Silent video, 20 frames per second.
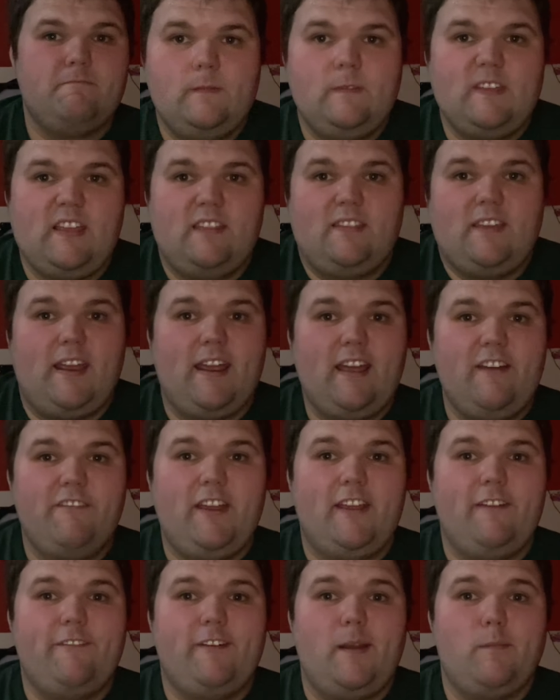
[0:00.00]
Didn't they have
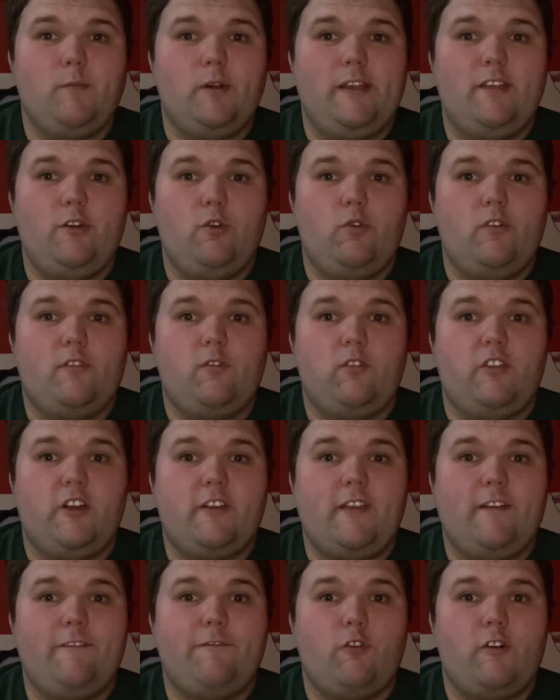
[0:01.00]
any family who was
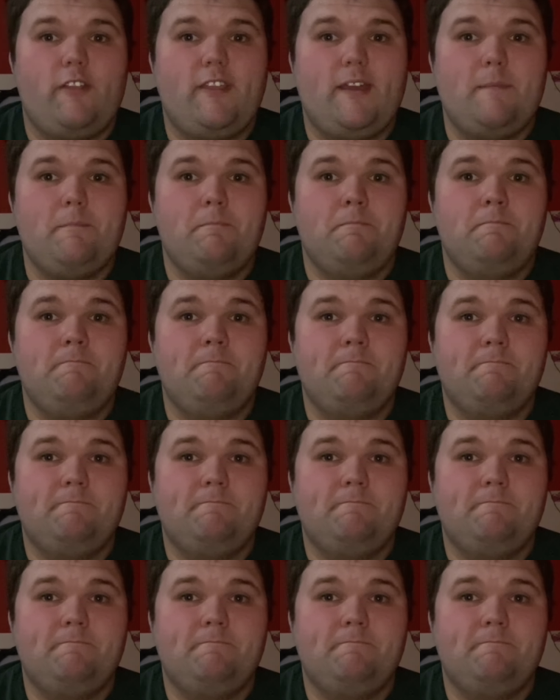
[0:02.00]
looking for them?